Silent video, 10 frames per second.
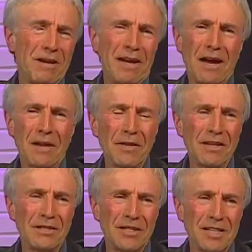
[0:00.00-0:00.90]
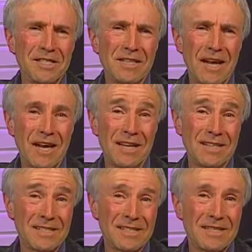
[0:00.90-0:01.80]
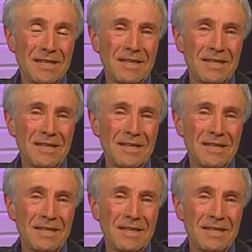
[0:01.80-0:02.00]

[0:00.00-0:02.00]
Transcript: I, I think just as